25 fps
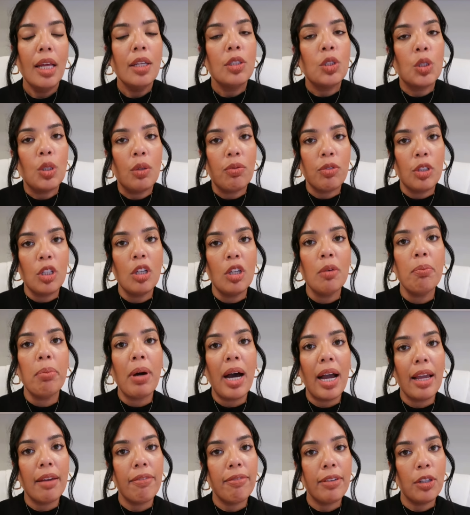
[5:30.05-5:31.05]
So if you
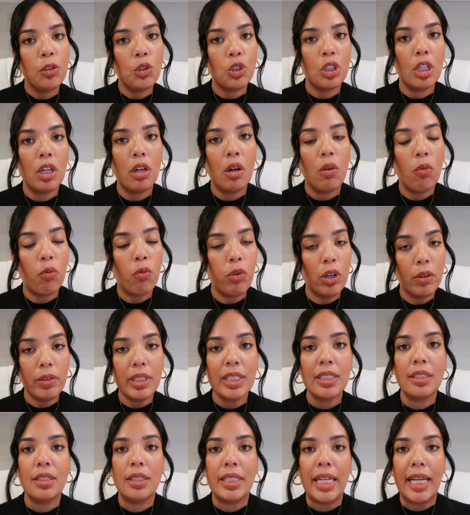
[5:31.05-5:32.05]
buy future real
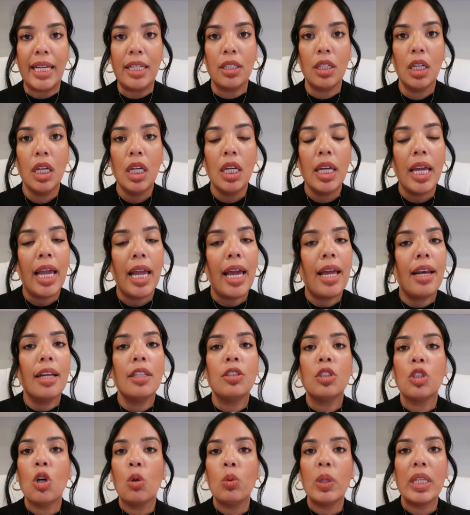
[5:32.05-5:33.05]
estate and
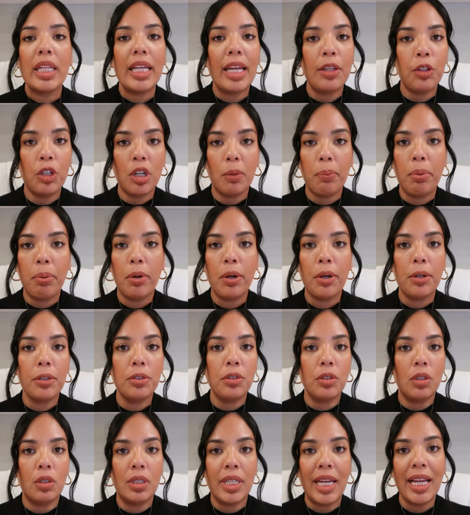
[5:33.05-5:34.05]
it's only in your
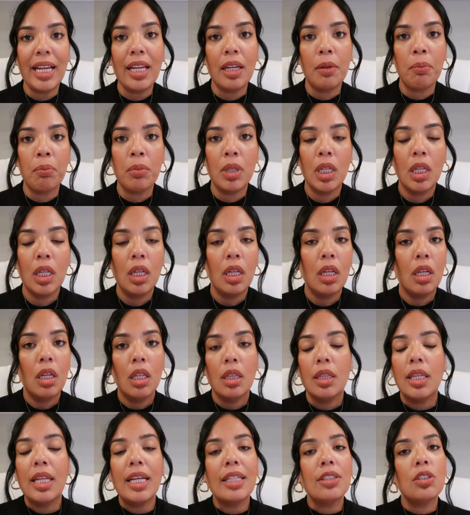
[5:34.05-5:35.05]
personal name,
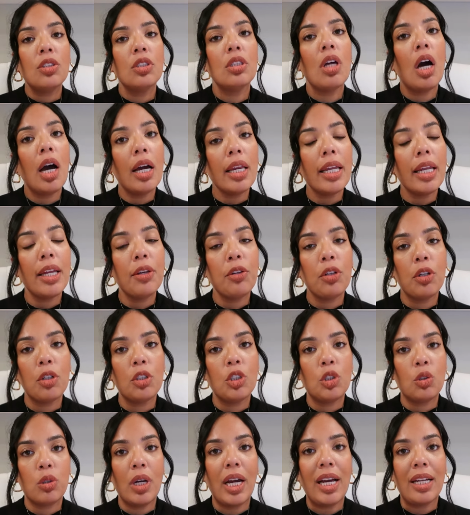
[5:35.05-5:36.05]
then it's not in your
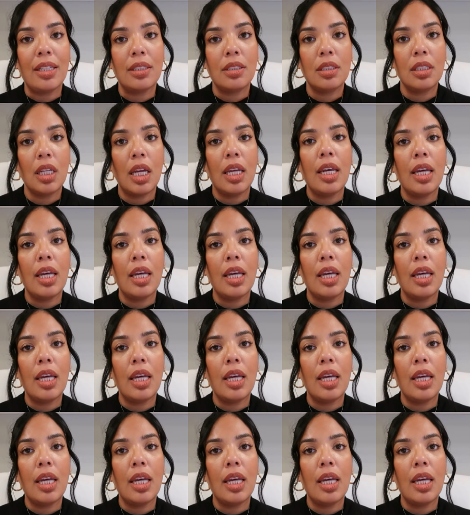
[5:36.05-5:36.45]
trust.